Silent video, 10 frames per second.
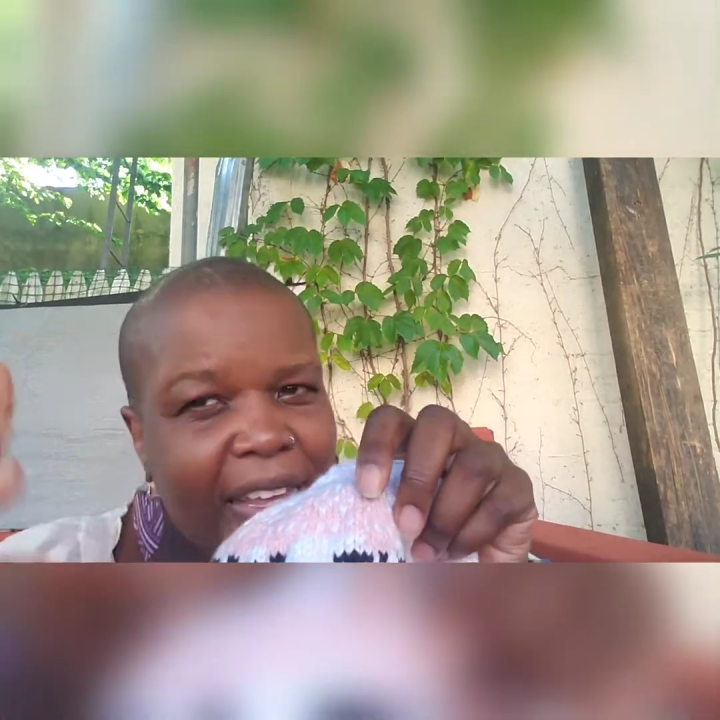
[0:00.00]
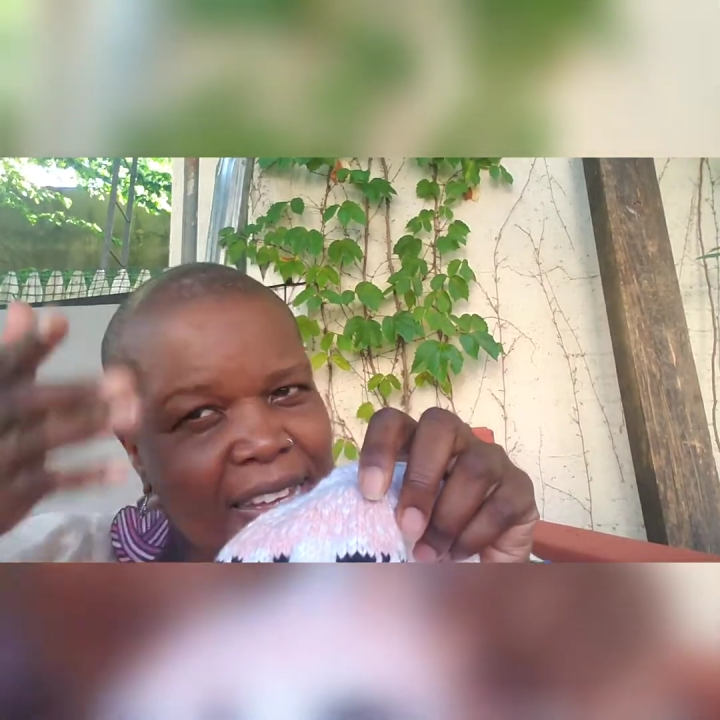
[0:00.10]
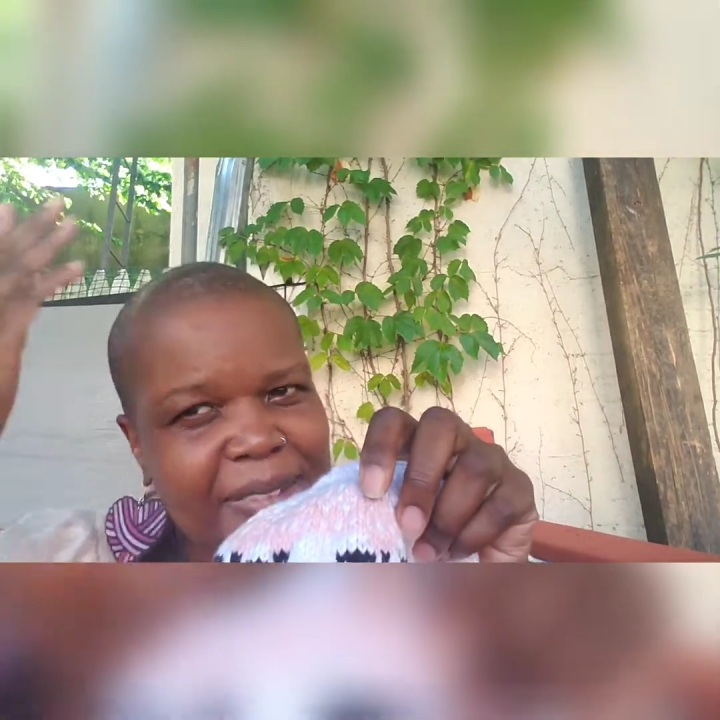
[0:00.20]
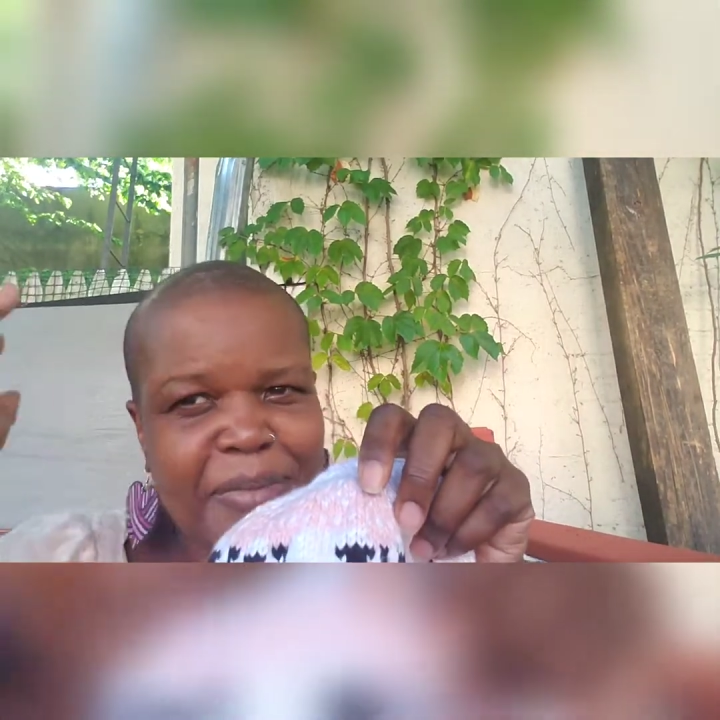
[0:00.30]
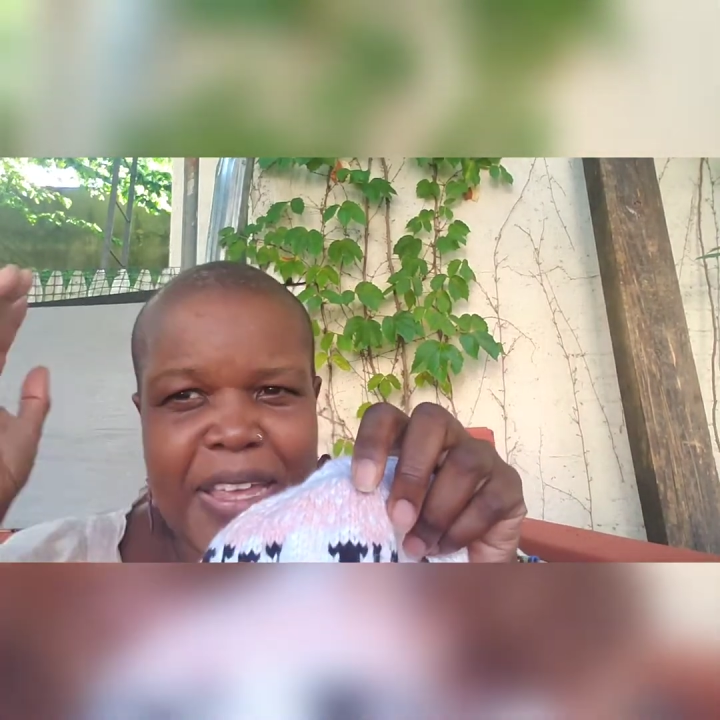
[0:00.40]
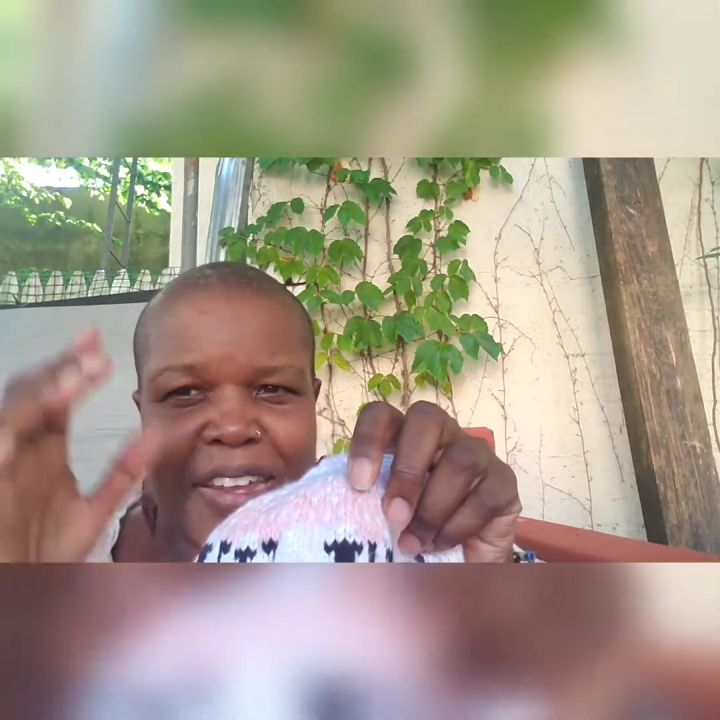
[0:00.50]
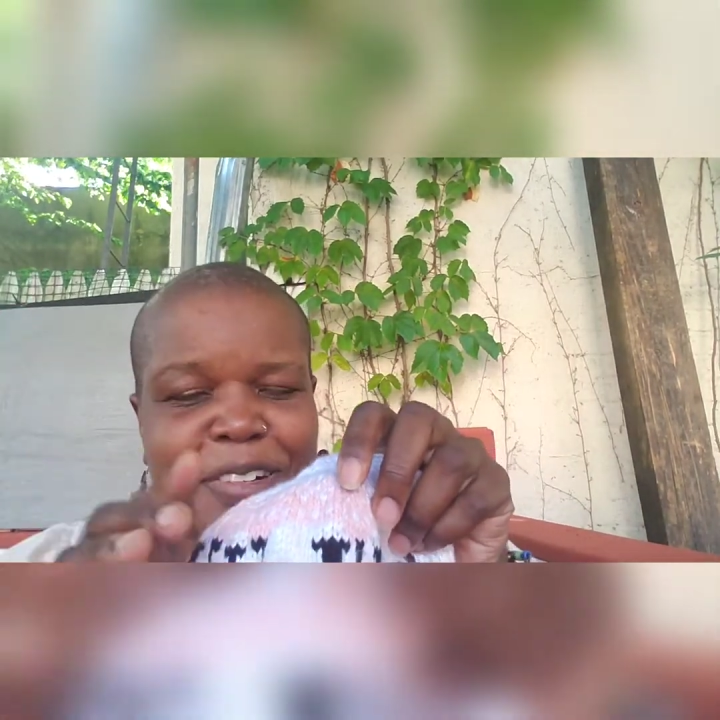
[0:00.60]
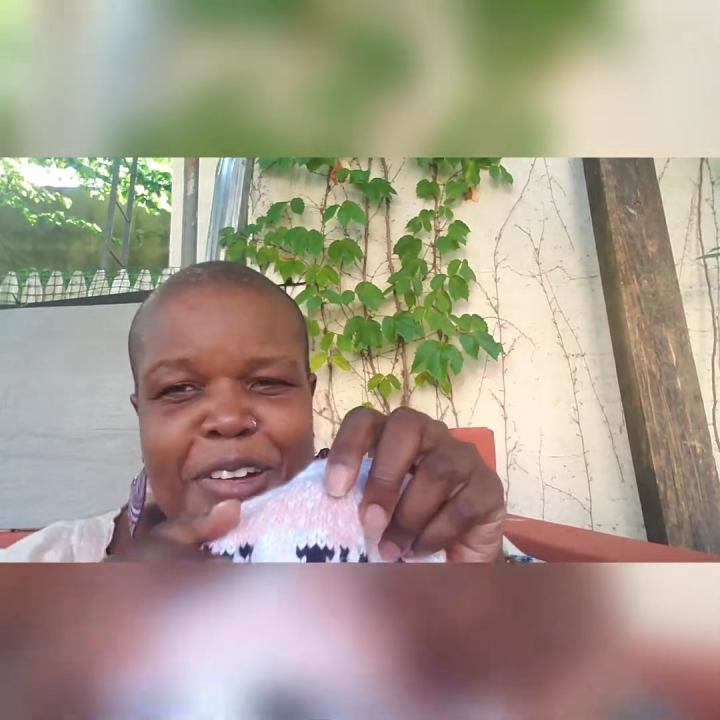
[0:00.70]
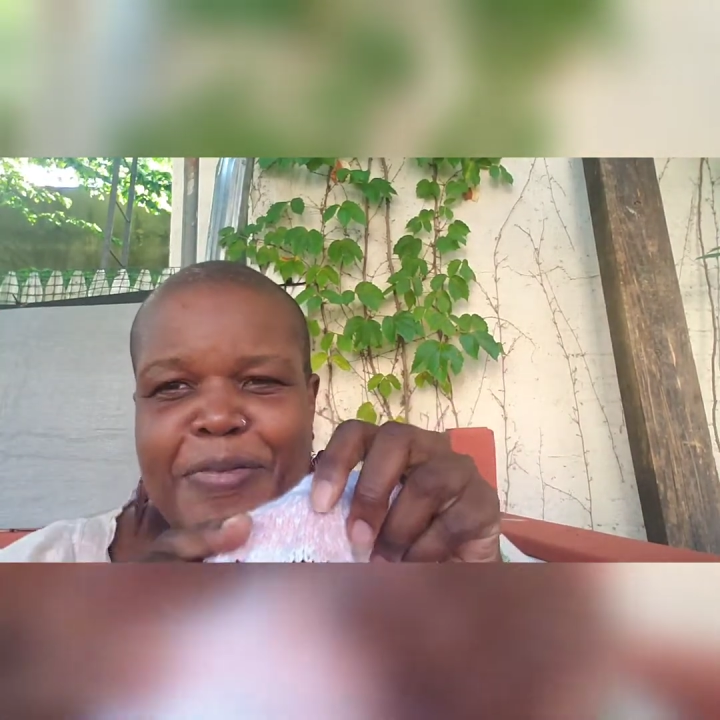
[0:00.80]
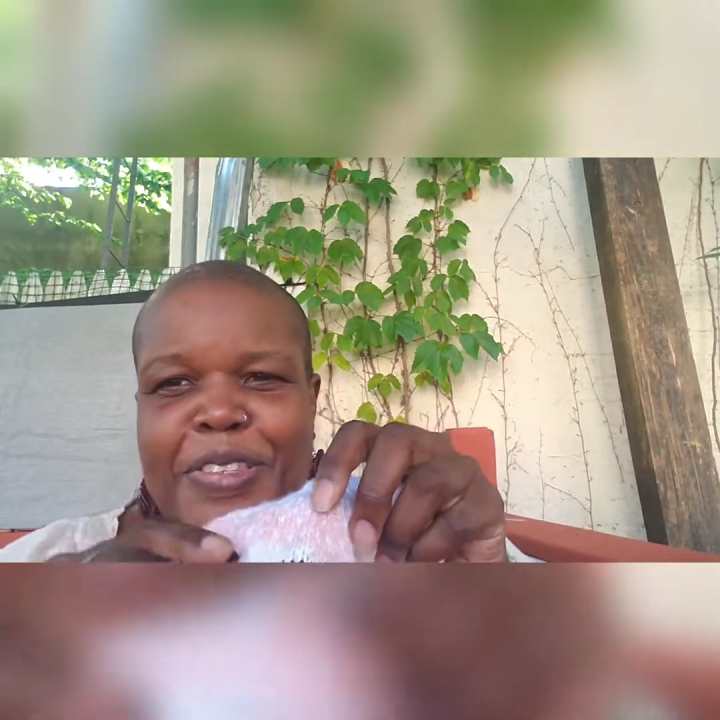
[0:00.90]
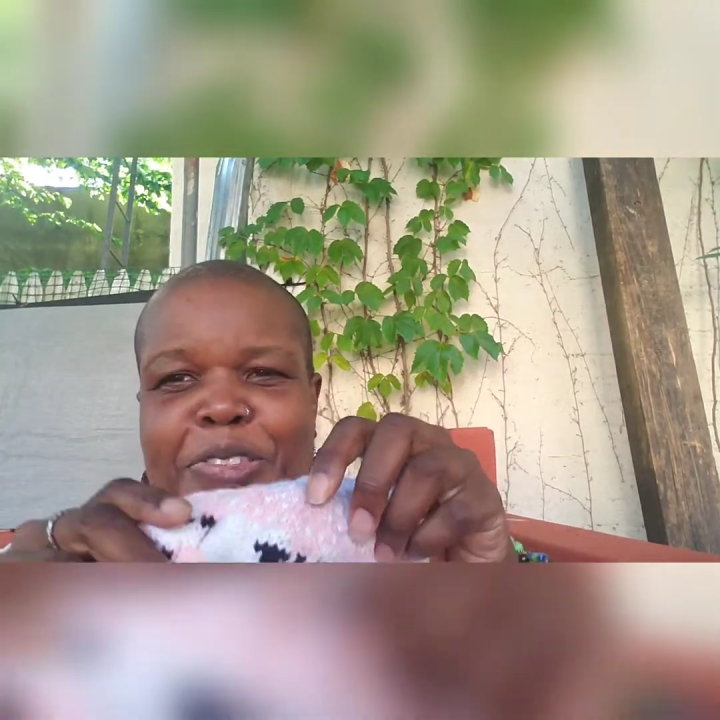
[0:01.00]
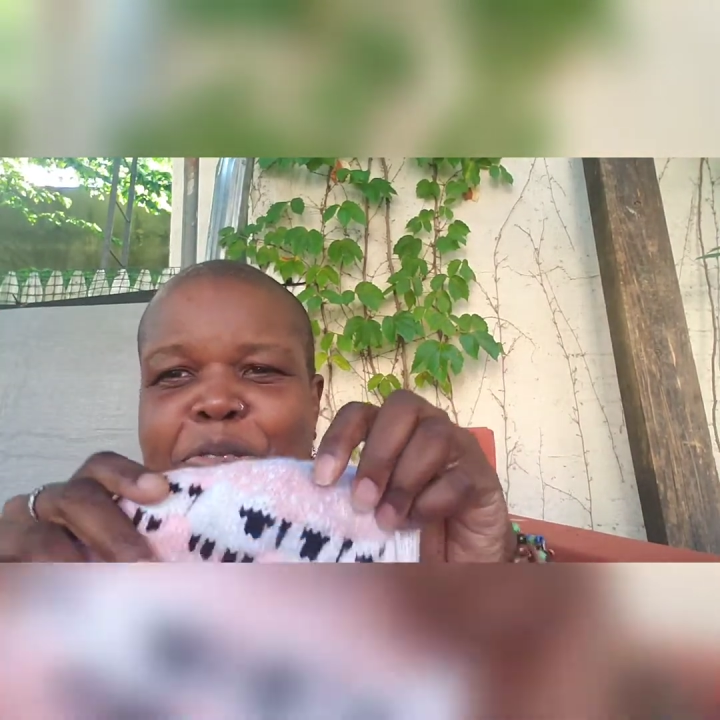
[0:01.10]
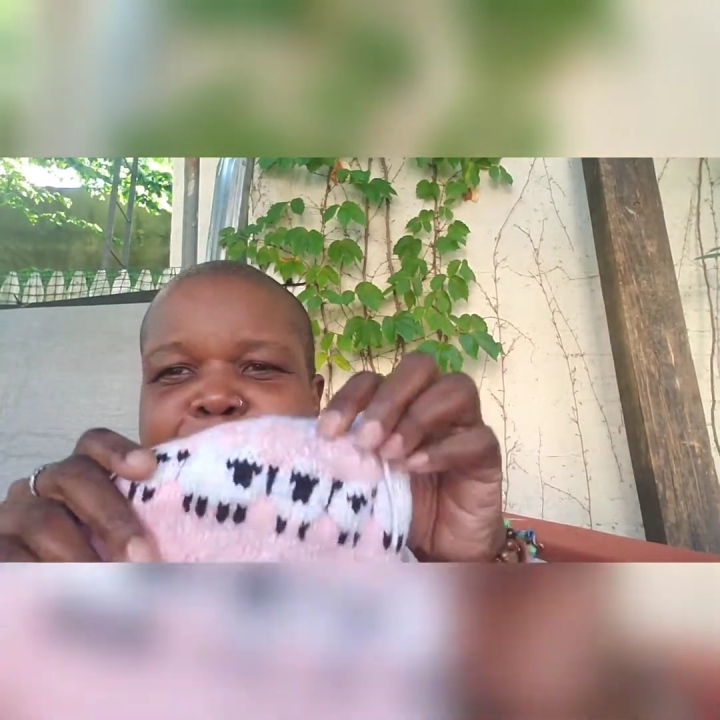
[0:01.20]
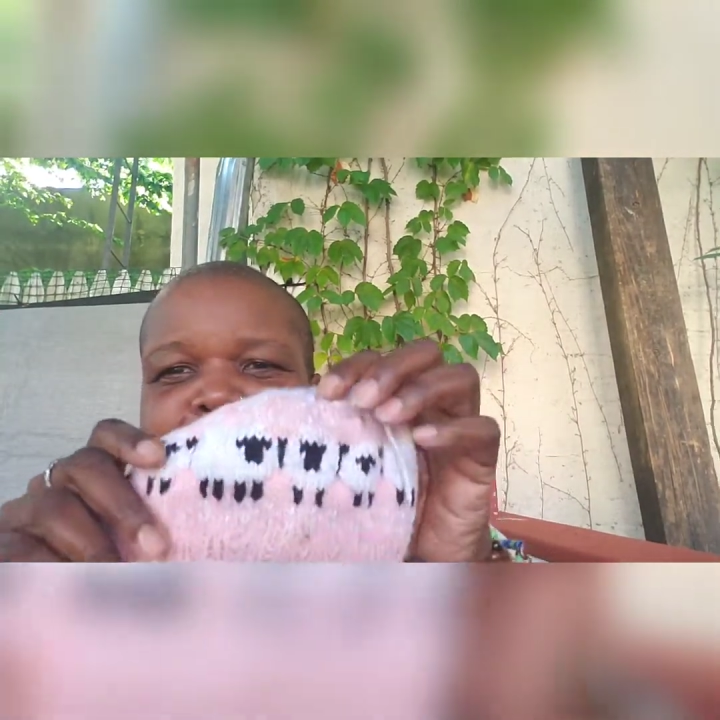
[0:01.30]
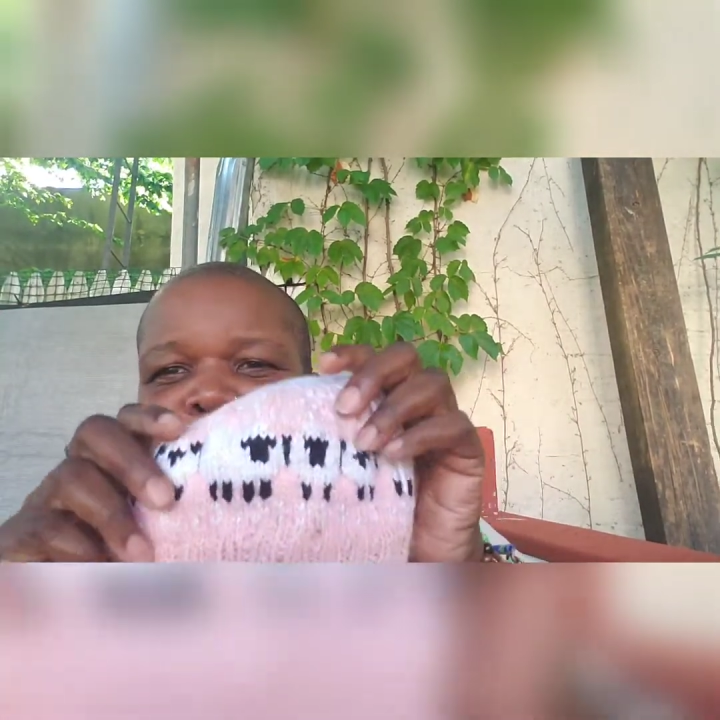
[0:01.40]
I cut my hair off. It's too much